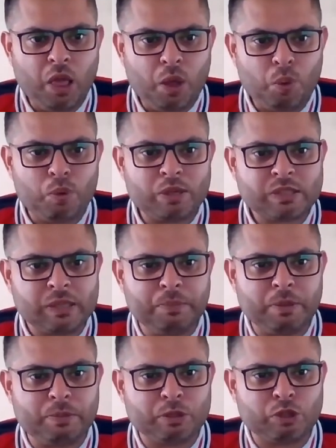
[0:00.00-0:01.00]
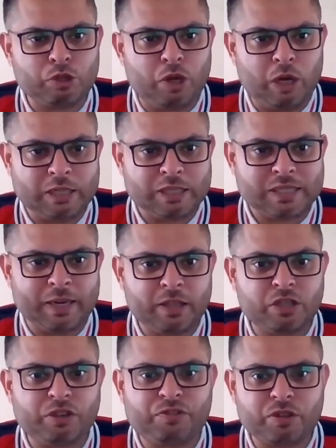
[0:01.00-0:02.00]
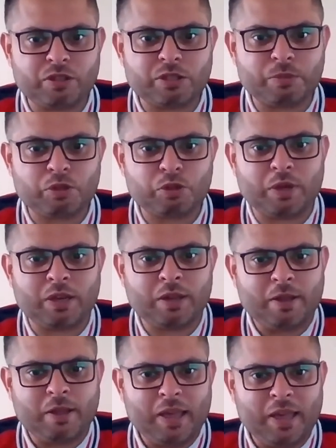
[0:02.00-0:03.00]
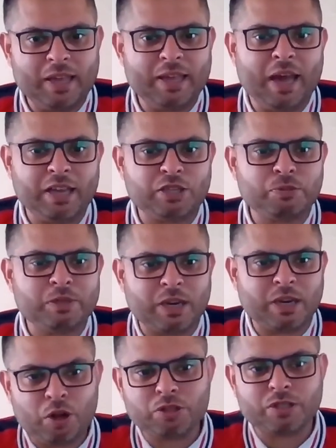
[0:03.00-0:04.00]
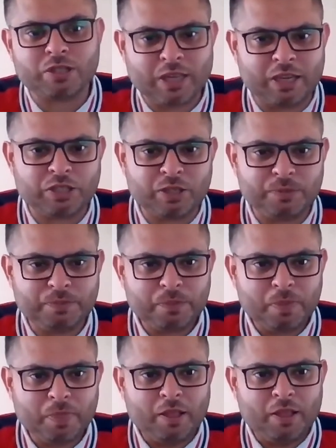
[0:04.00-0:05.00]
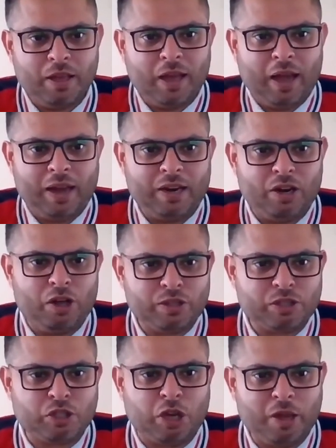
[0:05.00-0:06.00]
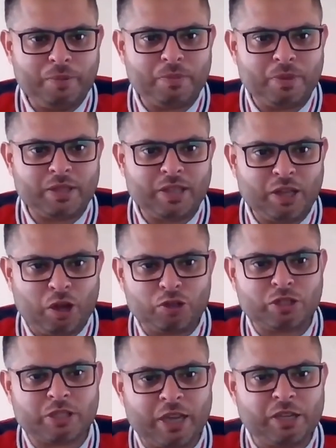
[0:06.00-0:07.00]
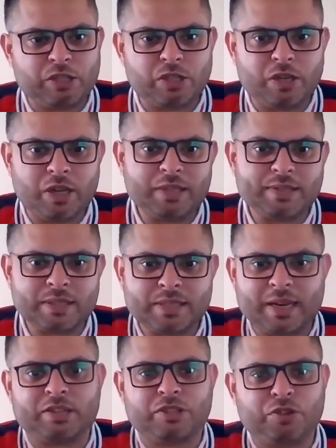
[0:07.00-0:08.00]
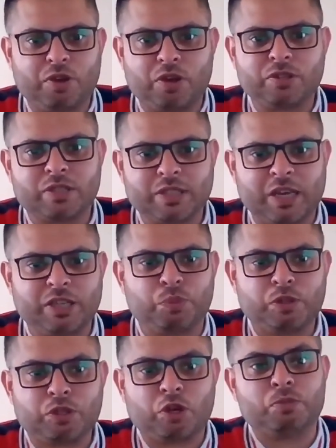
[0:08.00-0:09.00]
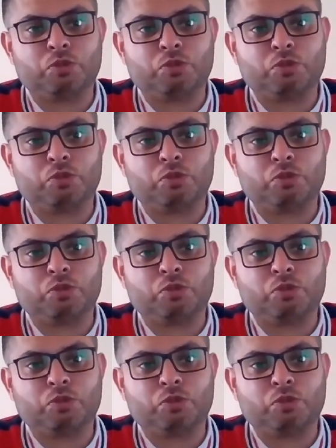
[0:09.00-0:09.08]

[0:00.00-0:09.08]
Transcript: where some people do not understand the difference between engagement and consultation. And a lot of the time, the consultation is a statutory consultation which comes